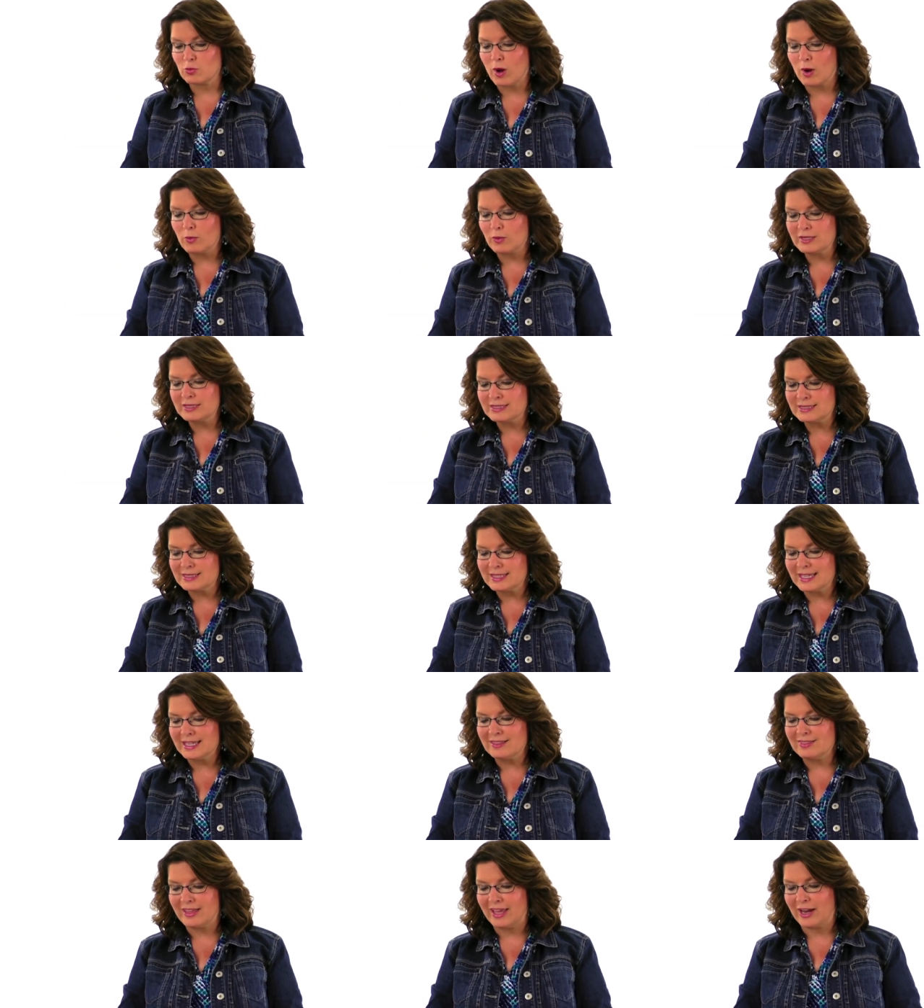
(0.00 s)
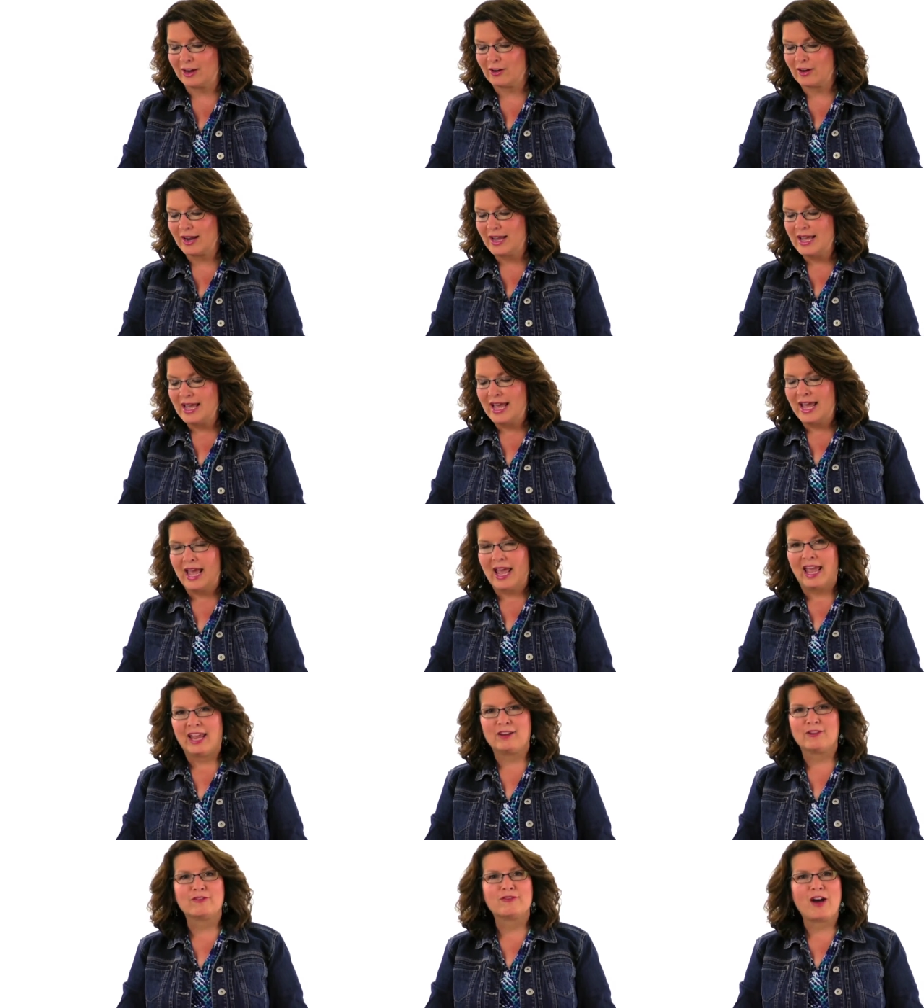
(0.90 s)
What we see there
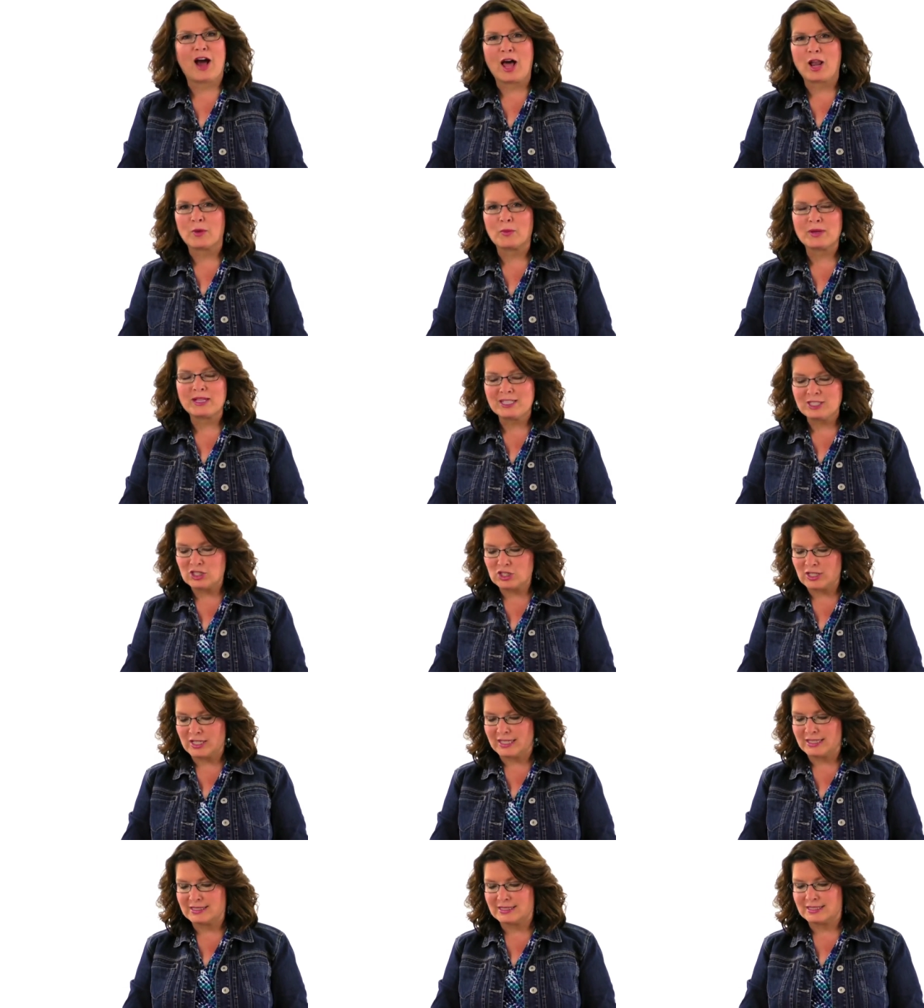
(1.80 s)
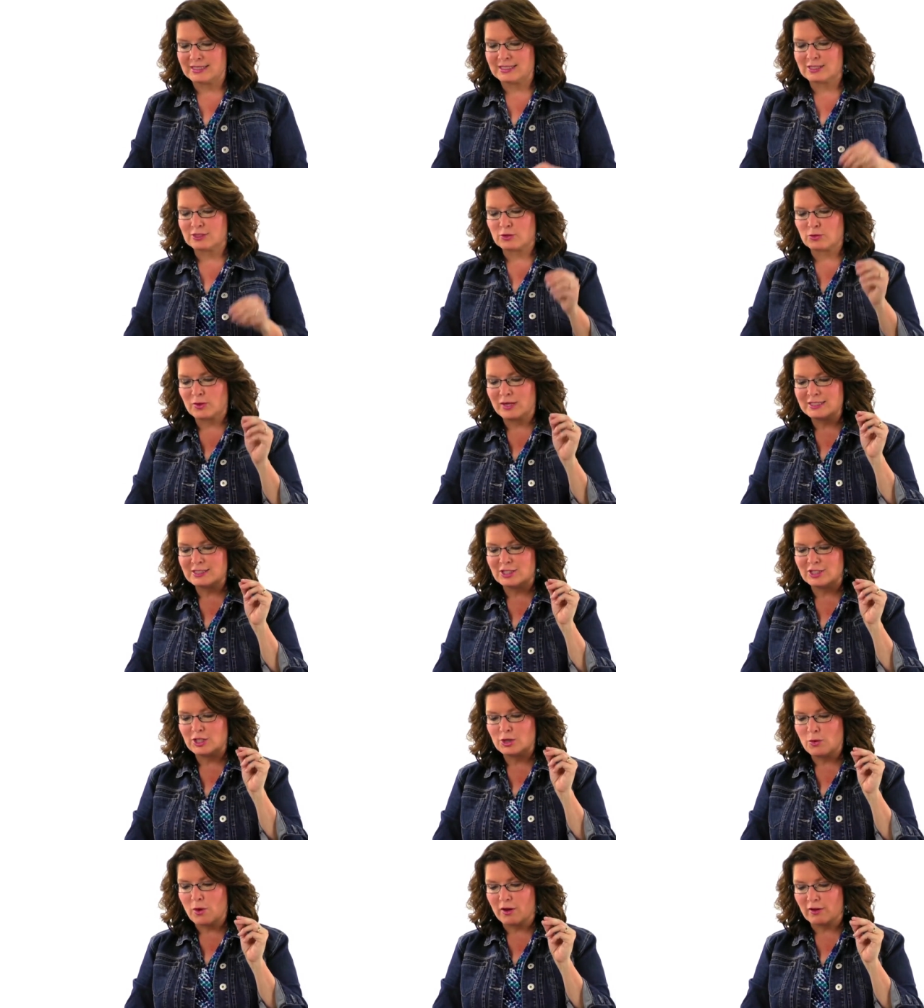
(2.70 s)
in following Jesus, the
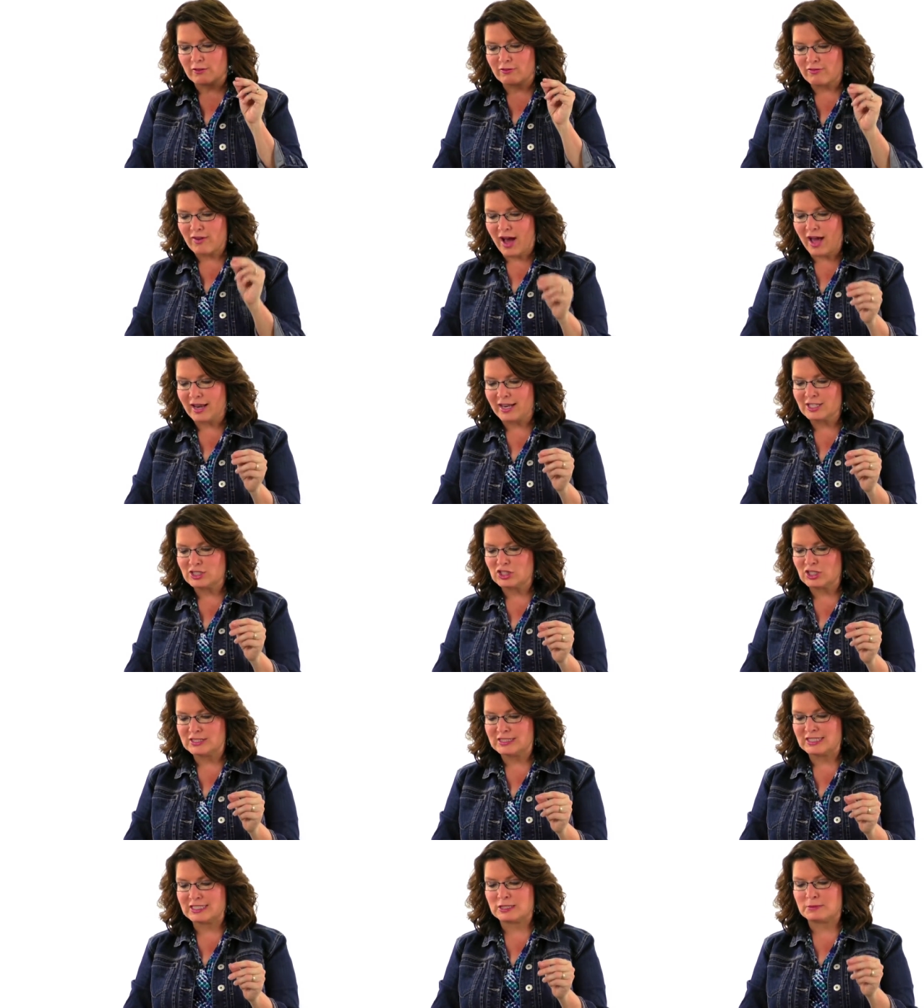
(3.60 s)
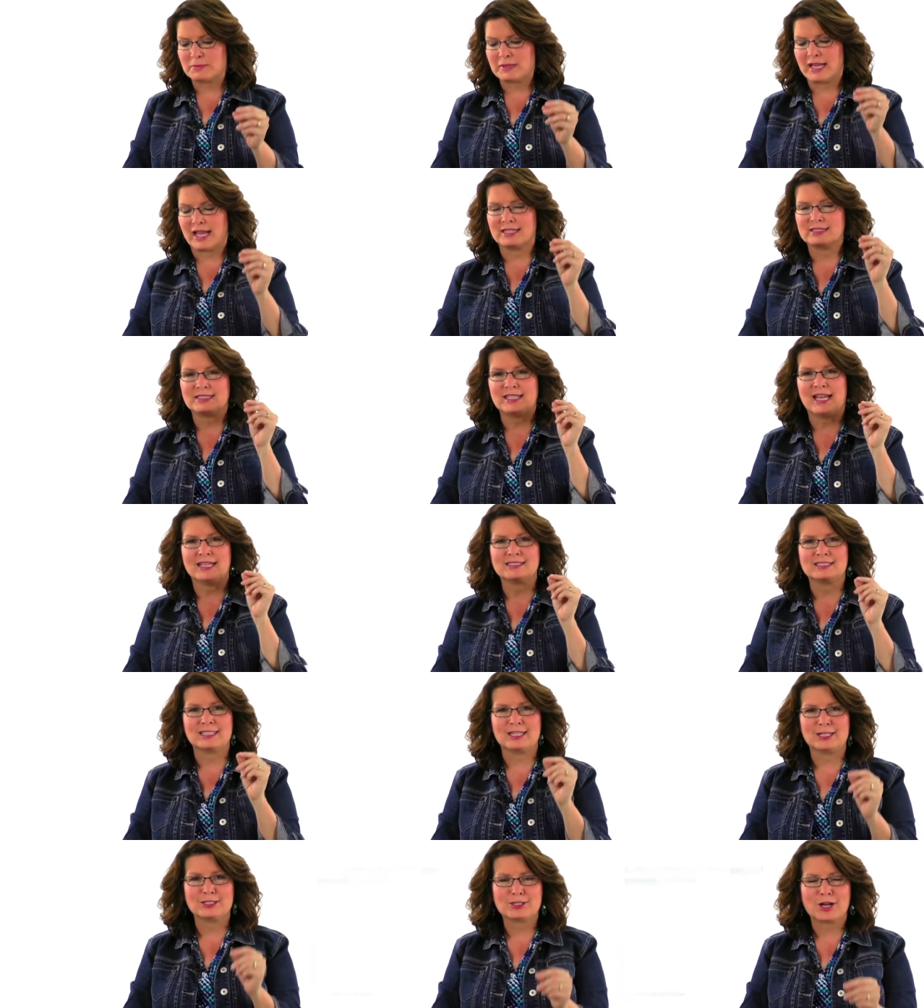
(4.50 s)
reason you ought to follow Jesus is because he
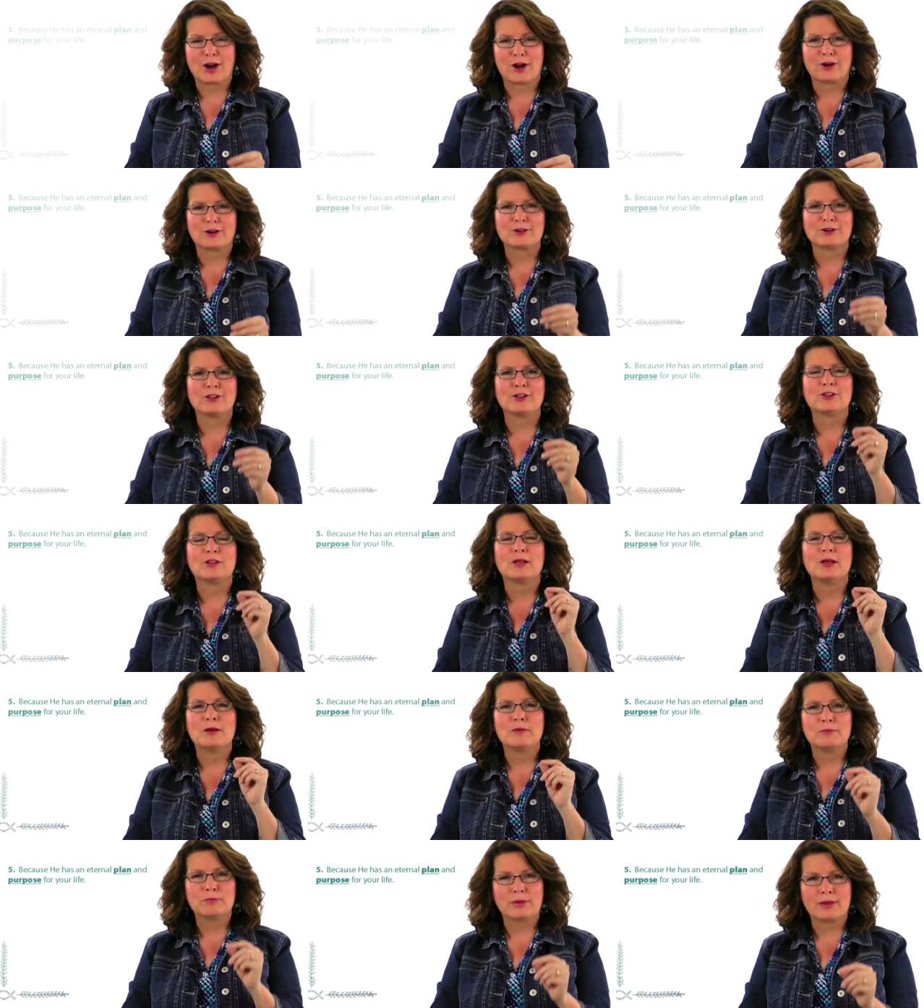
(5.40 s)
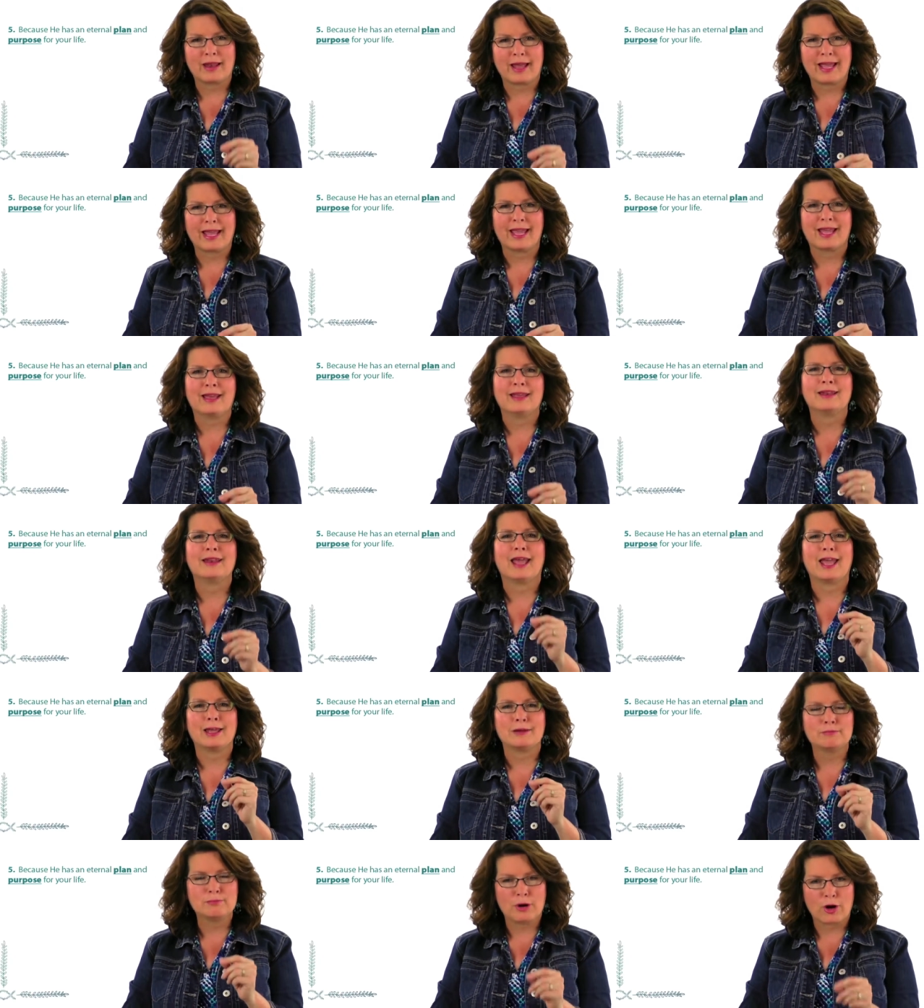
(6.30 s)
has an eternal plan
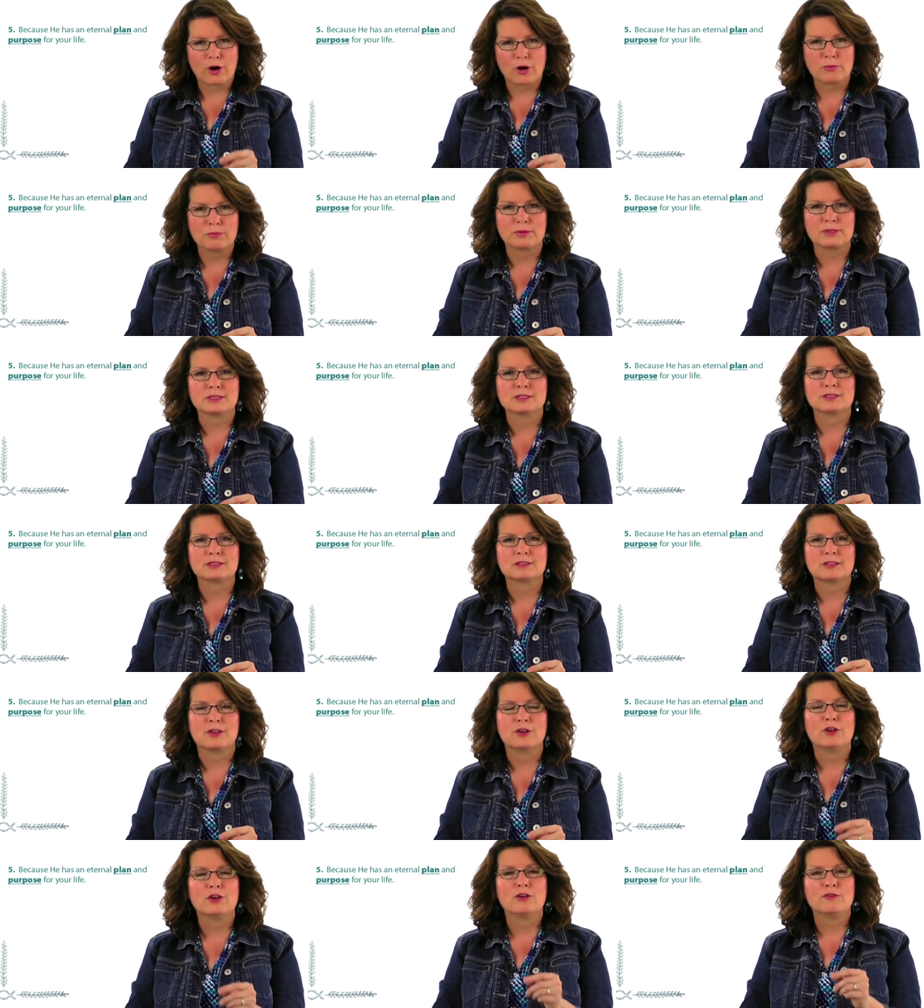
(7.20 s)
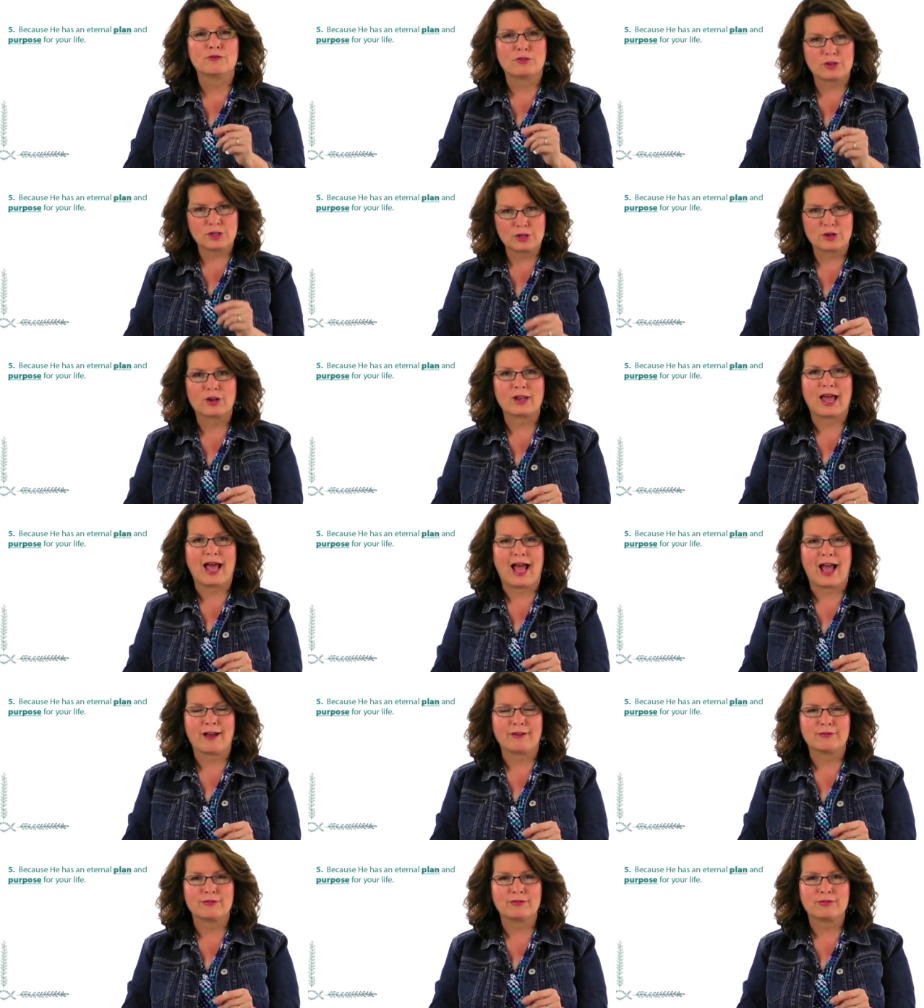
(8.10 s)
and purpose for your
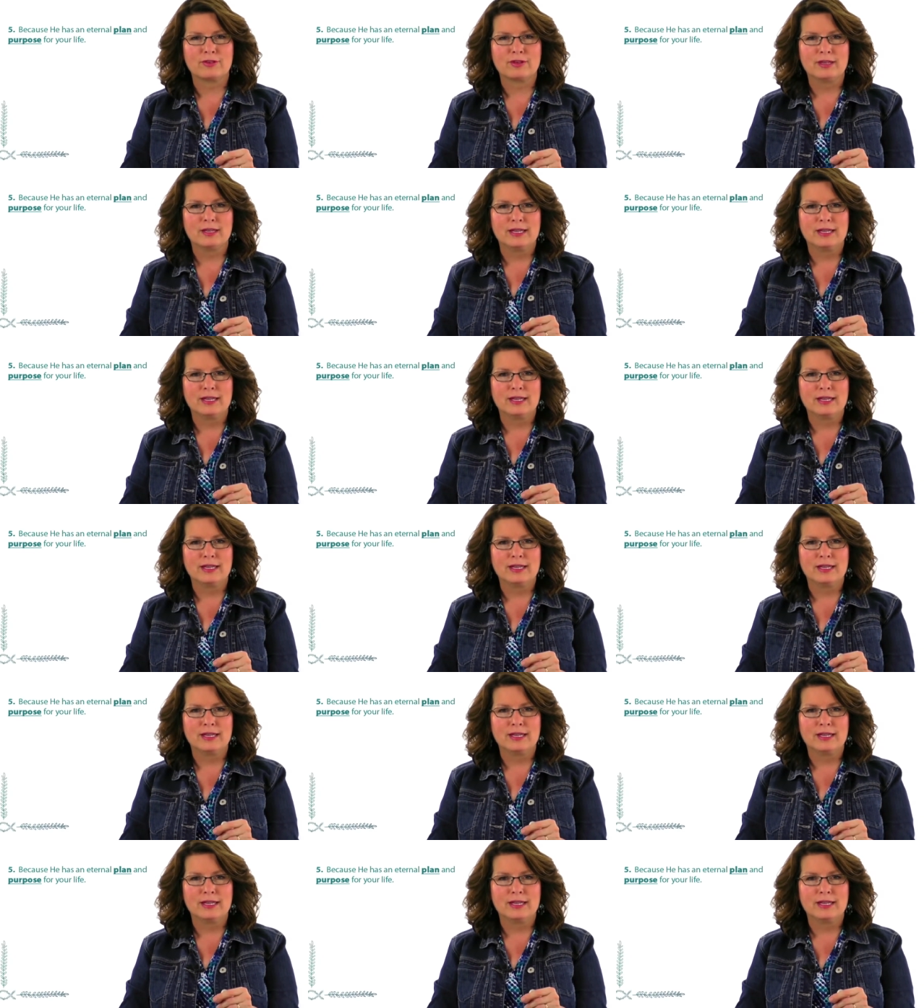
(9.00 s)
life.